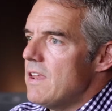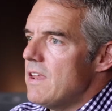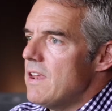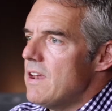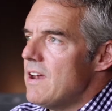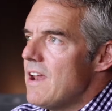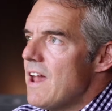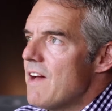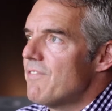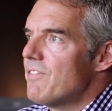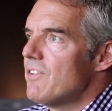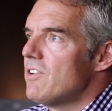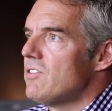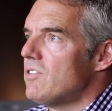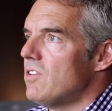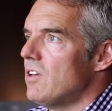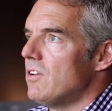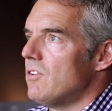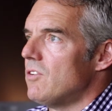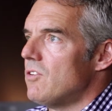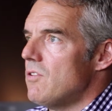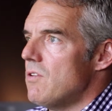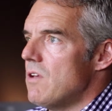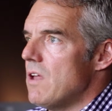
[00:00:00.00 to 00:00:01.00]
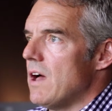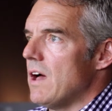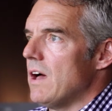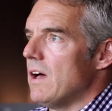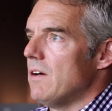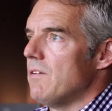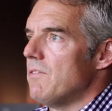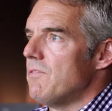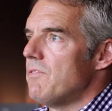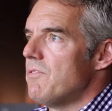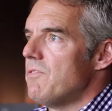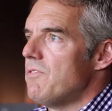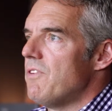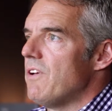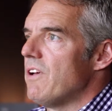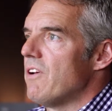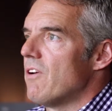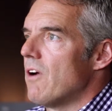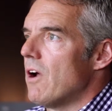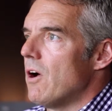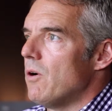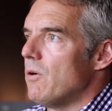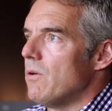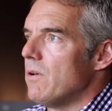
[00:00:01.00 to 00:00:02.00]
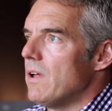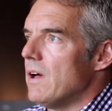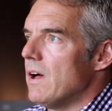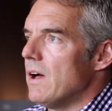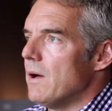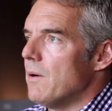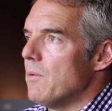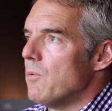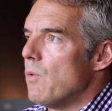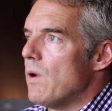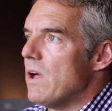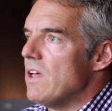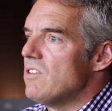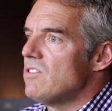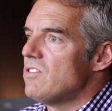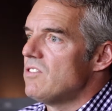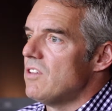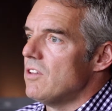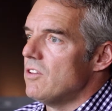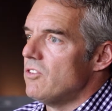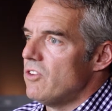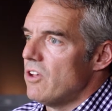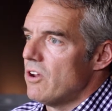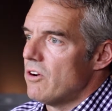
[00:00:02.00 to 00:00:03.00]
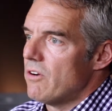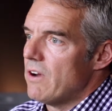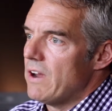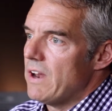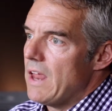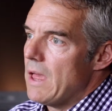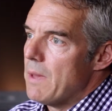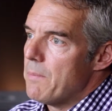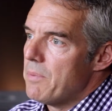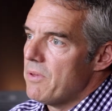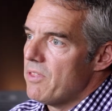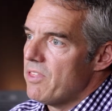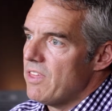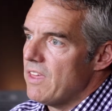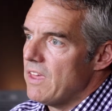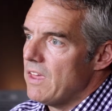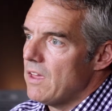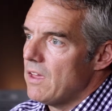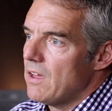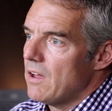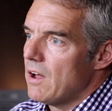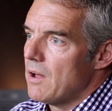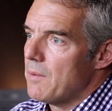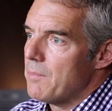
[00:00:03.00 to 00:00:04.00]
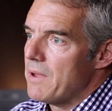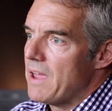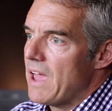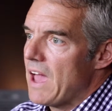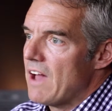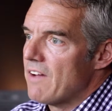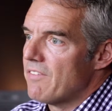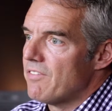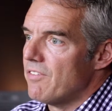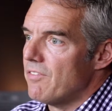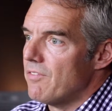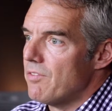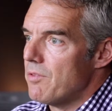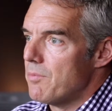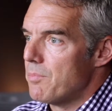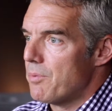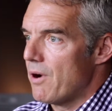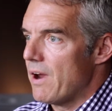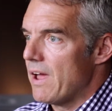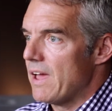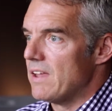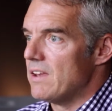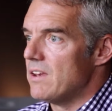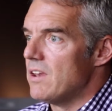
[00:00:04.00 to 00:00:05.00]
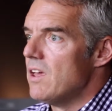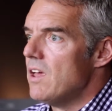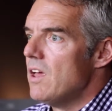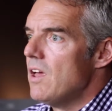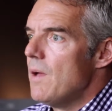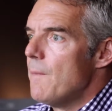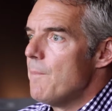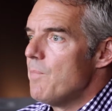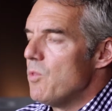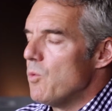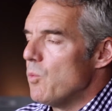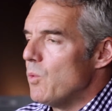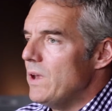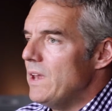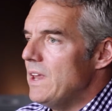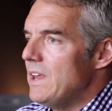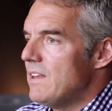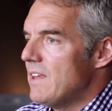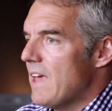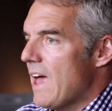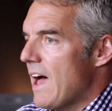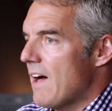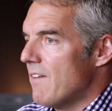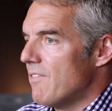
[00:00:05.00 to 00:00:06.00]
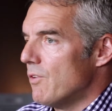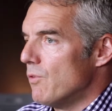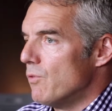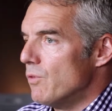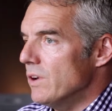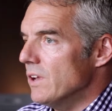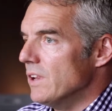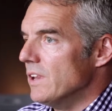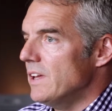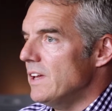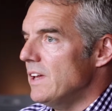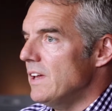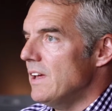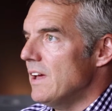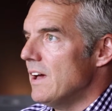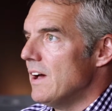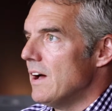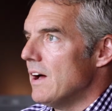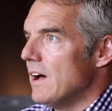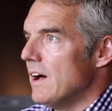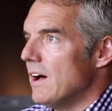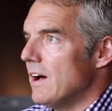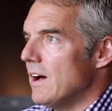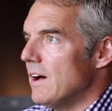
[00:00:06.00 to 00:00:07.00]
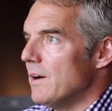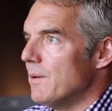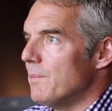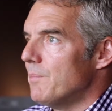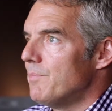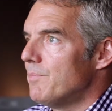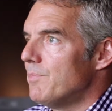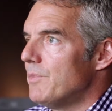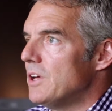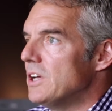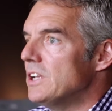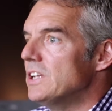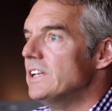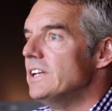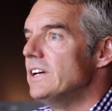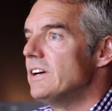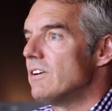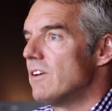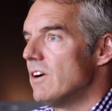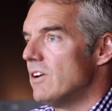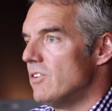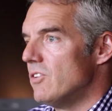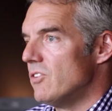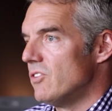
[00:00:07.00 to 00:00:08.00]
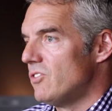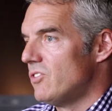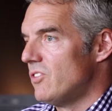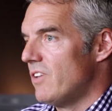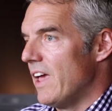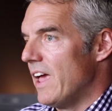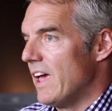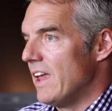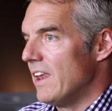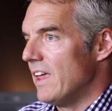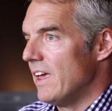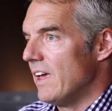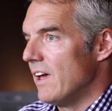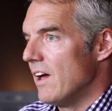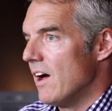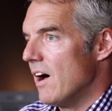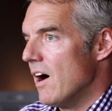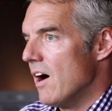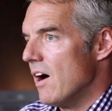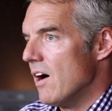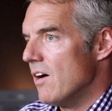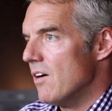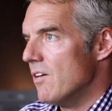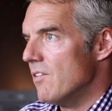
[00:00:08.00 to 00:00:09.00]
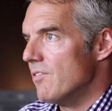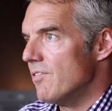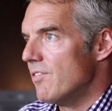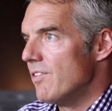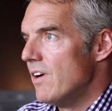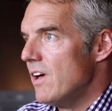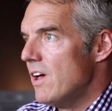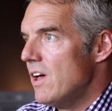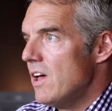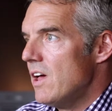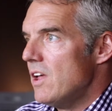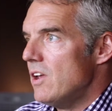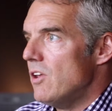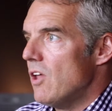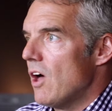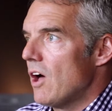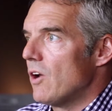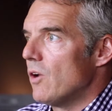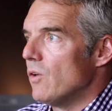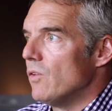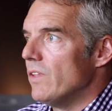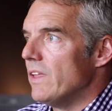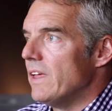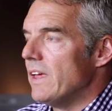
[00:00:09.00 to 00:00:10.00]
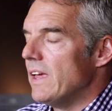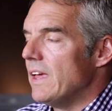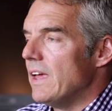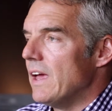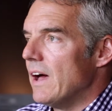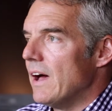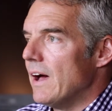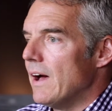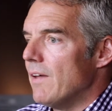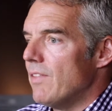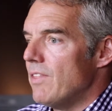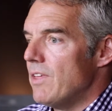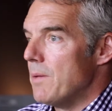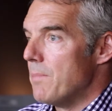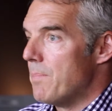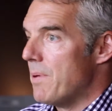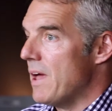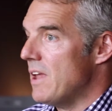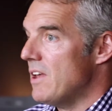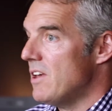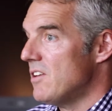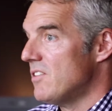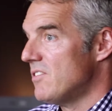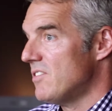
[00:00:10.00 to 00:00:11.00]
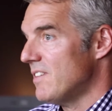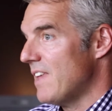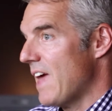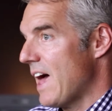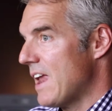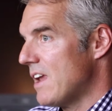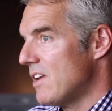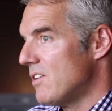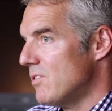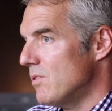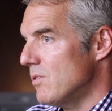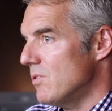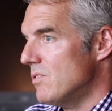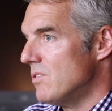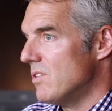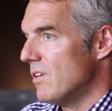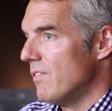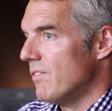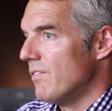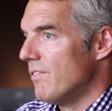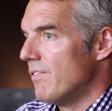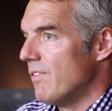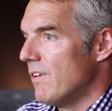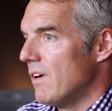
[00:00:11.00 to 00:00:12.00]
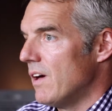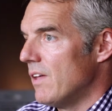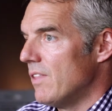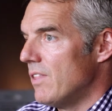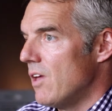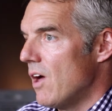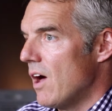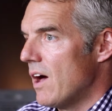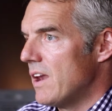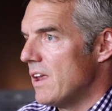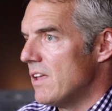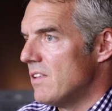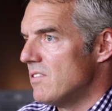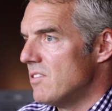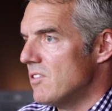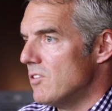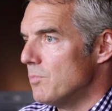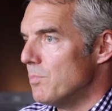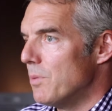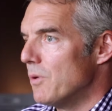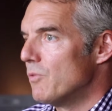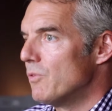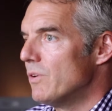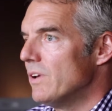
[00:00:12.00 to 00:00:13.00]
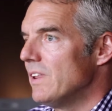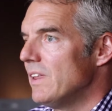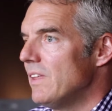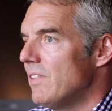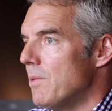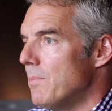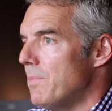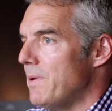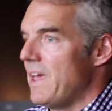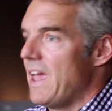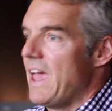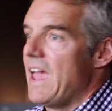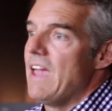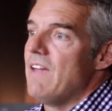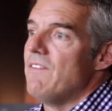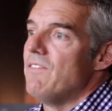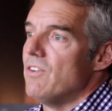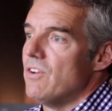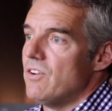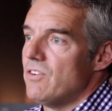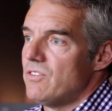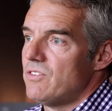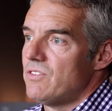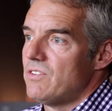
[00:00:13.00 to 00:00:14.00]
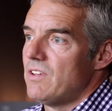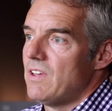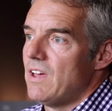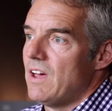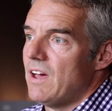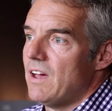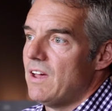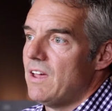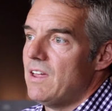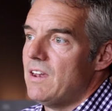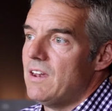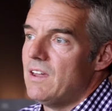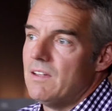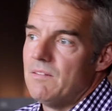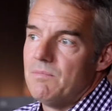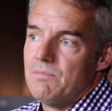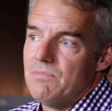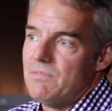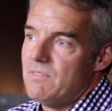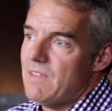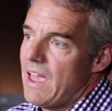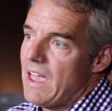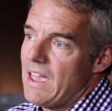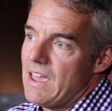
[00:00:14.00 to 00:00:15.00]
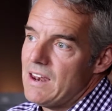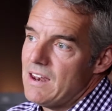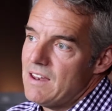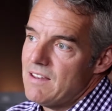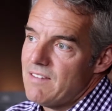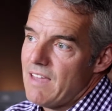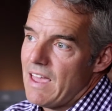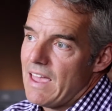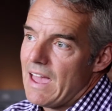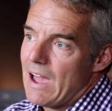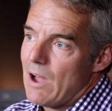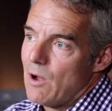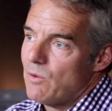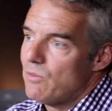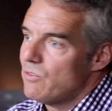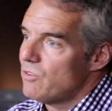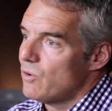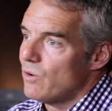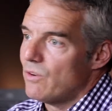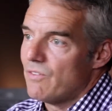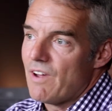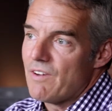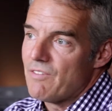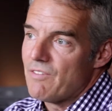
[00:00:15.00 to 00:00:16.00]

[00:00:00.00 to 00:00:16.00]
In an effort to figure out ways to generate empathy on behalf of the brand, we need to have a really clear understanding of not only the opinions and attitudes of the audiences, but really the behaviors in a day in and day out sort of